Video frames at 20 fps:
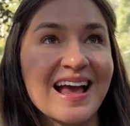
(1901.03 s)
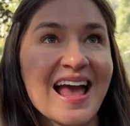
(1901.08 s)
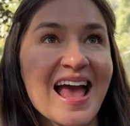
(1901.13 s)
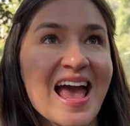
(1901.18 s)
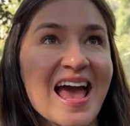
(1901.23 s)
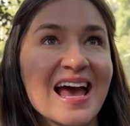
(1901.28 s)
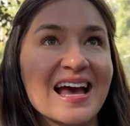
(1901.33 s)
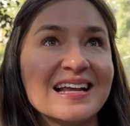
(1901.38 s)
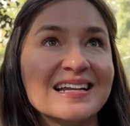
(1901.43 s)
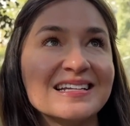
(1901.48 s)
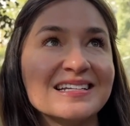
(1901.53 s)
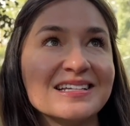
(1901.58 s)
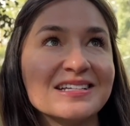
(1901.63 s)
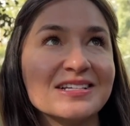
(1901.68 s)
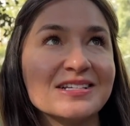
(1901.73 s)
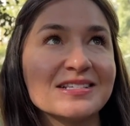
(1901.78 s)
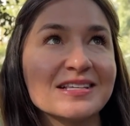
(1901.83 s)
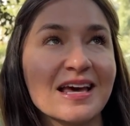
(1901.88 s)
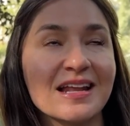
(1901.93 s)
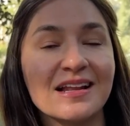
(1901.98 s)
and
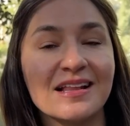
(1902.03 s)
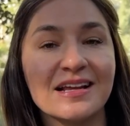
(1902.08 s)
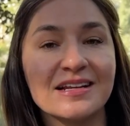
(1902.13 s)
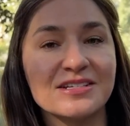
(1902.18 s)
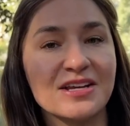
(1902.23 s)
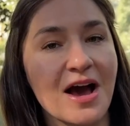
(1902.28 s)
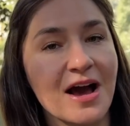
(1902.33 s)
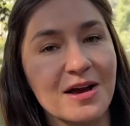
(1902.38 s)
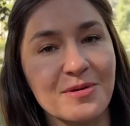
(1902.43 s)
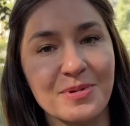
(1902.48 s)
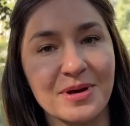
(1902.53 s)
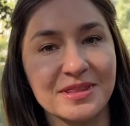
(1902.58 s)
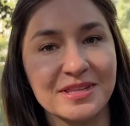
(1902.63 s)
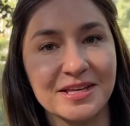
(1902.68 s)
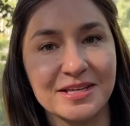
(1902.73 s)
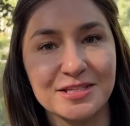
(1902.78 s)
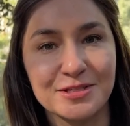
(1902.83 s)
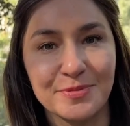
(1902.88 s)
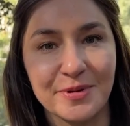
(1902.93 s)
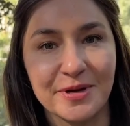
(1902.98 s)
just kind of like talk about the
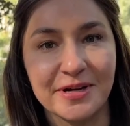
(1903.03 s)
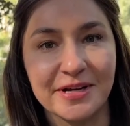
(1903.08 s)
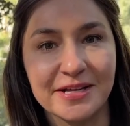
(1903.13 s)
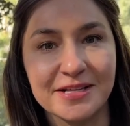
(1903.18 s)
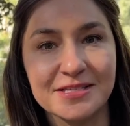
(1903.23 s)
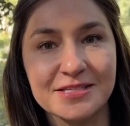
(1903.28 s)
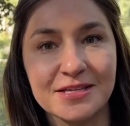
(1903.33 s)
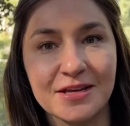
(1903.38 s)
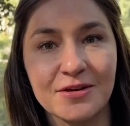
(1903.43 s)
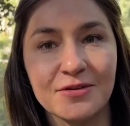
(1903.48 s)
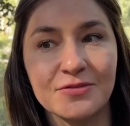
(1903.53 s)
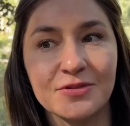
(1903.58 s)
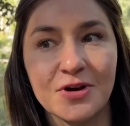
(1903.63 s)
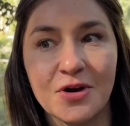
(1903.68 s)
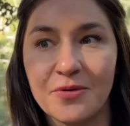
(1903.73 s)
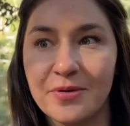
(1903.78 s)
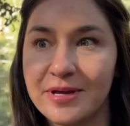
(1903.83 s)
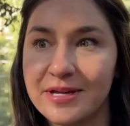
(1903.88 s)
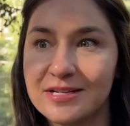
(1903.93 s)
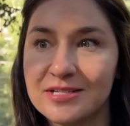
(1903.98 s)
experience of
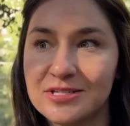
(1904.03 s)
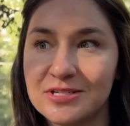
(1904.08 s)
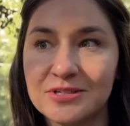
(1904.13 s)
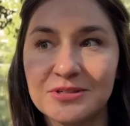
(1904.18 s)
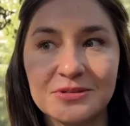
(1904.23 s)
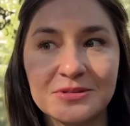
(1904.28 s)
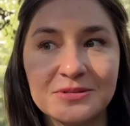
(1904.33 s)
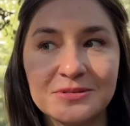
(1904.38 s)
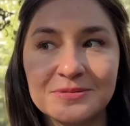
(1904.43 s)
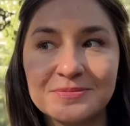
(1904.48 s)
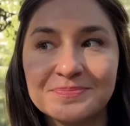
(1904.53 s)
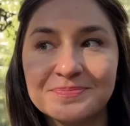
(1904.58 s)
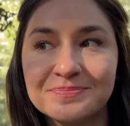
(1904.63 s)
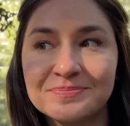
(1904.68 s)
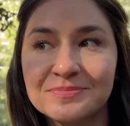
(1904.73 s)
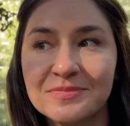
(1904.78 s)
going to